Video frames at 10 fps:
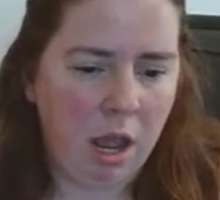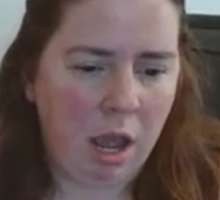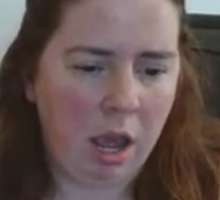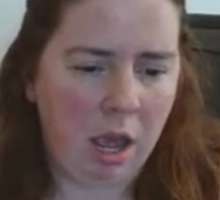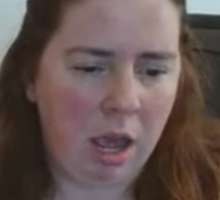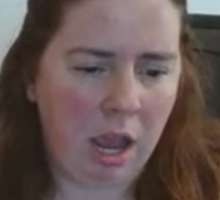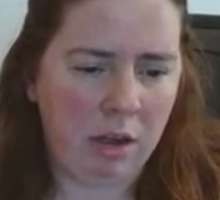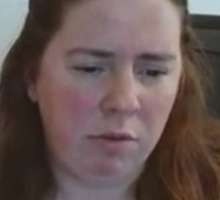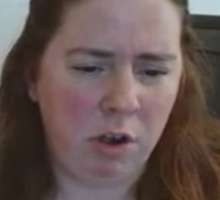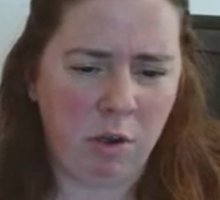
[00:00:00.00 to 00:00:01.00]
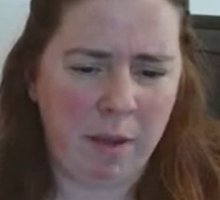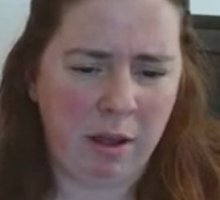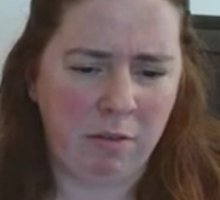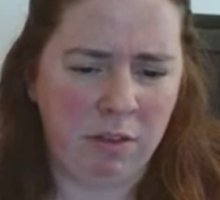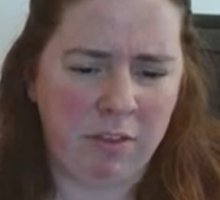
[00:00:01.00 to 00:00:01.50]
Uh, I don't know
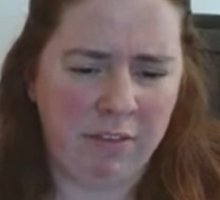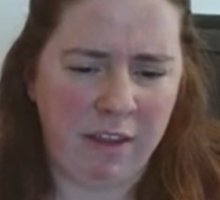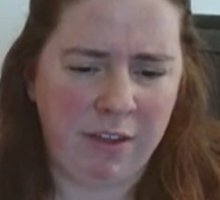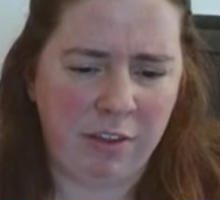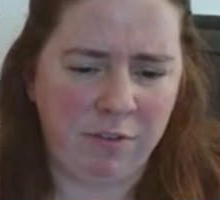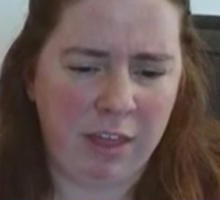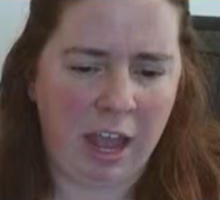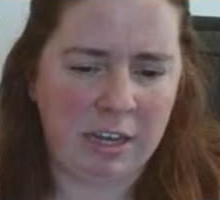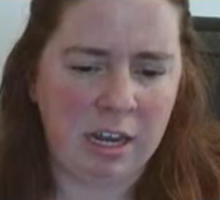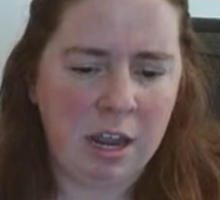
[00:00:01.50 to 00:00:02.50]
about the savings for that,